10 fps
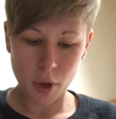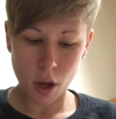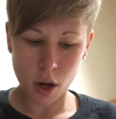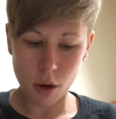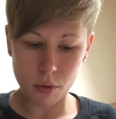
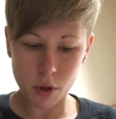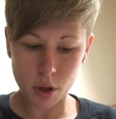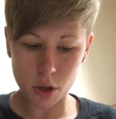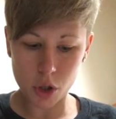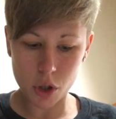and I
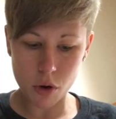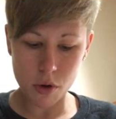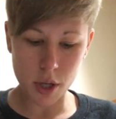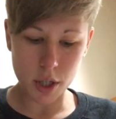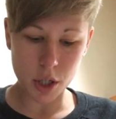will show
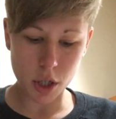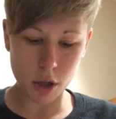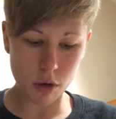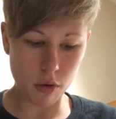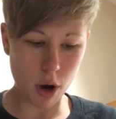this to
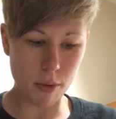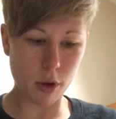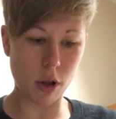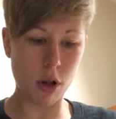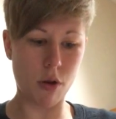you up
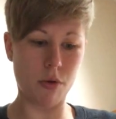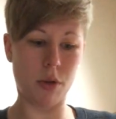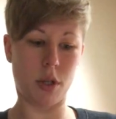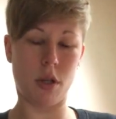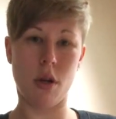
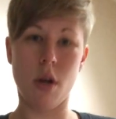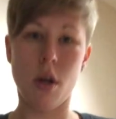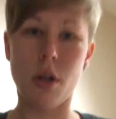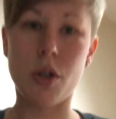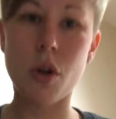close
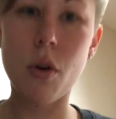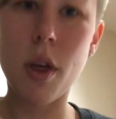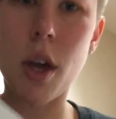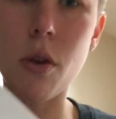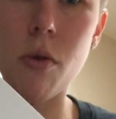so
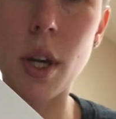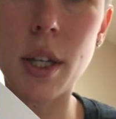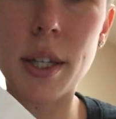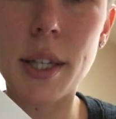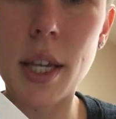that you
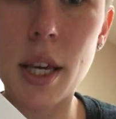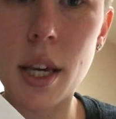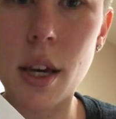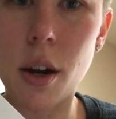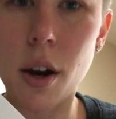can see
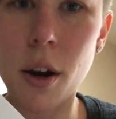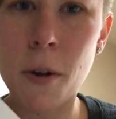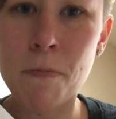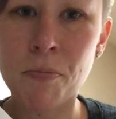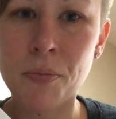
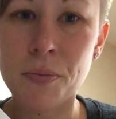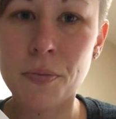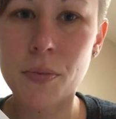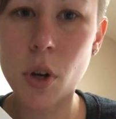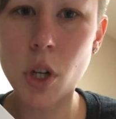here
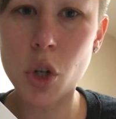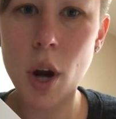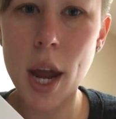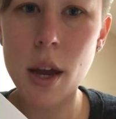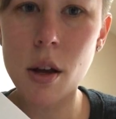there's a
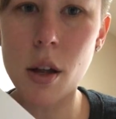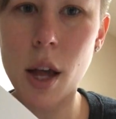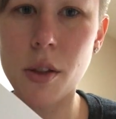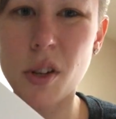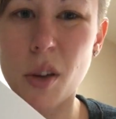triangle
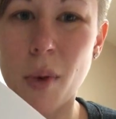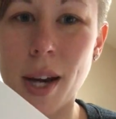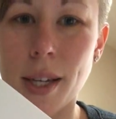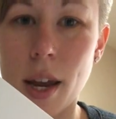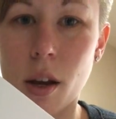and there's a
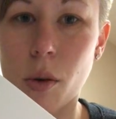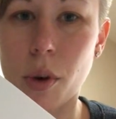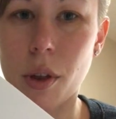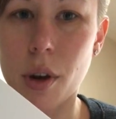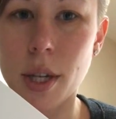rectangle
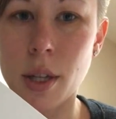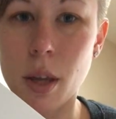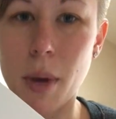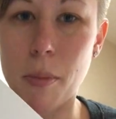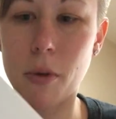where there isn't the
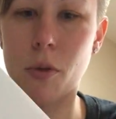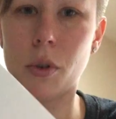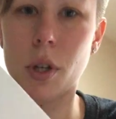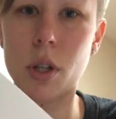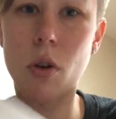paper
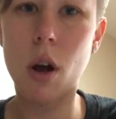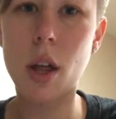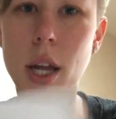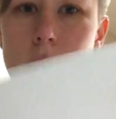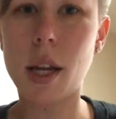folded. So all
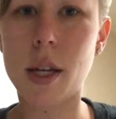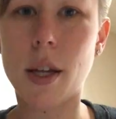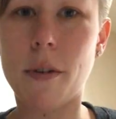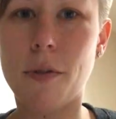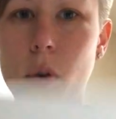I did is
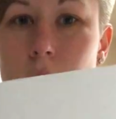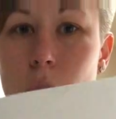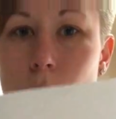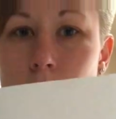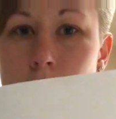I folded
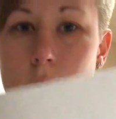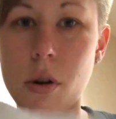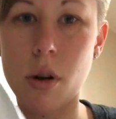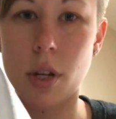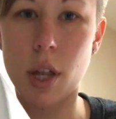one
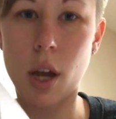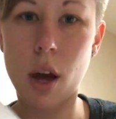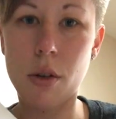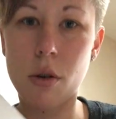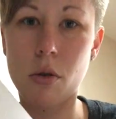corner to the
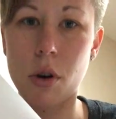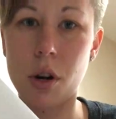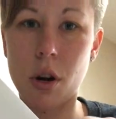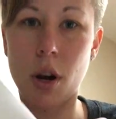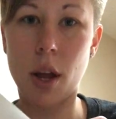other
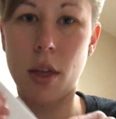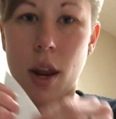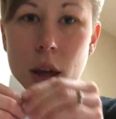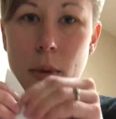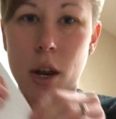corner and then
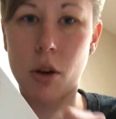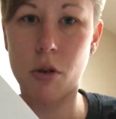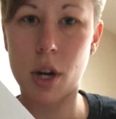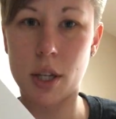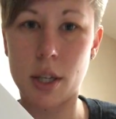I made a
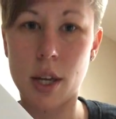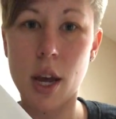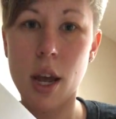crease.